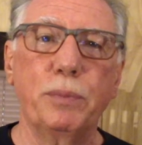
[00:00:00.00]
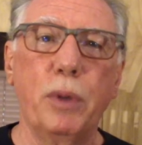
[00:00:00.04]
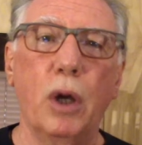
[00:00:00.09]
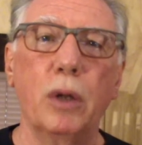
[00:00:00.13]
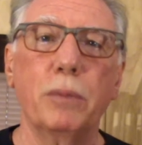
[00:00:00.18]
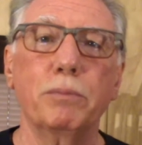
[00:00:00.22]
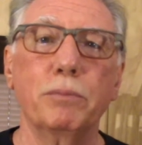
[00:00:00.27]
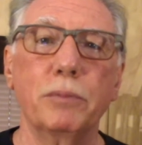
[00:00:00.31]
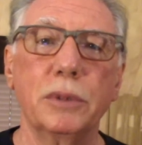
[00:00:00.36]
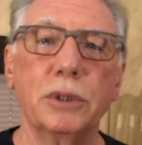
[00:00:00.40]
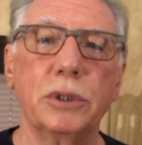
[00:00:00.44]

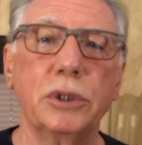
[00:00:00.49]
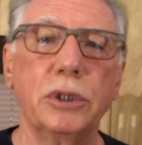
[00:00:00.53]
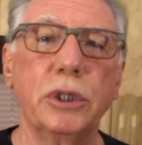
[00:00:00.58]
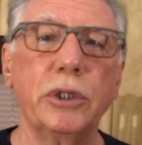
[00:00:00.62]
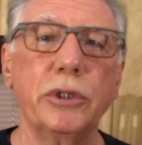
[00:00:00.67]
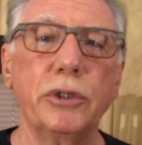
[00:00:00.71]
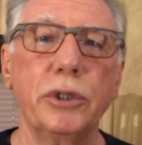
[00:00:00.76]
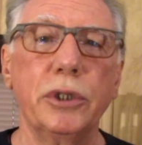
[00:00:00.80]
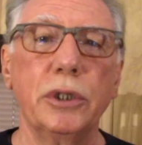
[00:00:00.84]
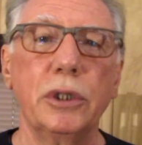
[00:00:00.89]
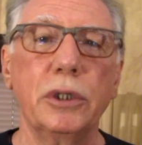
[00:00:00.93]
but
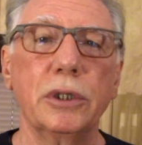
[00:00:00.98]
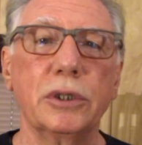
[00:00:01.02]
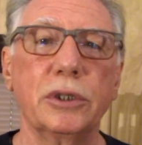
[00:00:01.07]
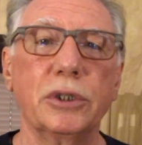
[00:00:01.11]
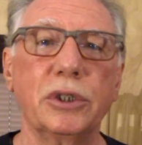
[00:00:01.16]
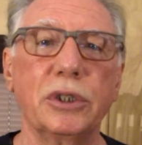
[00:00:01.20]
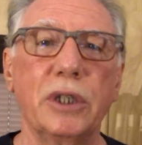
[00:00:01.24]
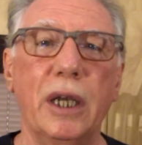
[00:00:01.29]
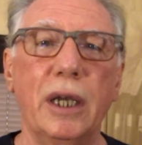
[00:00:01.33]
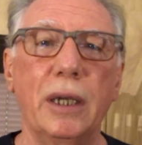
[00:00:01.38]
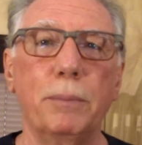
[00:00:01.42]
material
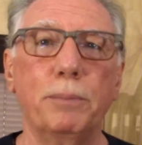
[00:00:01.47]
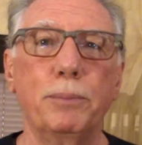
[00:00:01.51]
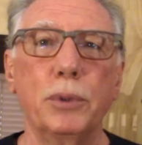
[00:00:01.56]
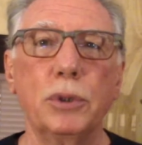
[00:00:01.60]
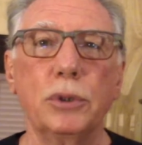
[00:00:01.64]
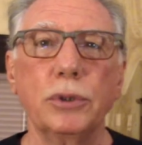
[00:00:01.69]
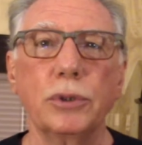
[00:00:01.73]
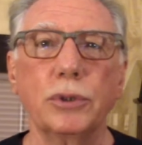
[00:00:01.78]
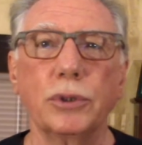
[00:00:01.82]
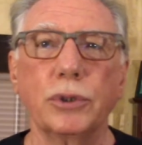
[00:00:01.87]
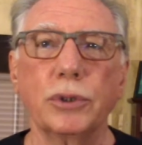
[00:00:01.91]

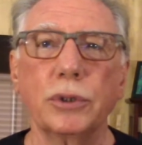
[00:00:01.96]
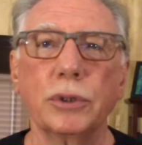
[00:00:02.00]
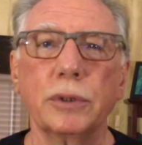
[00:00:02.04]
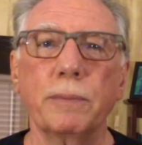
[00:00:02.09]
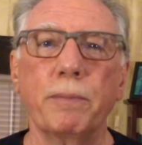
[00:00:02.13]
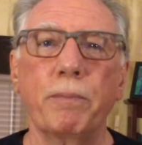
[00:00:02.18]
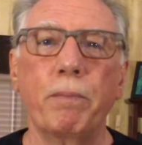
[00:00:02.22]
examples?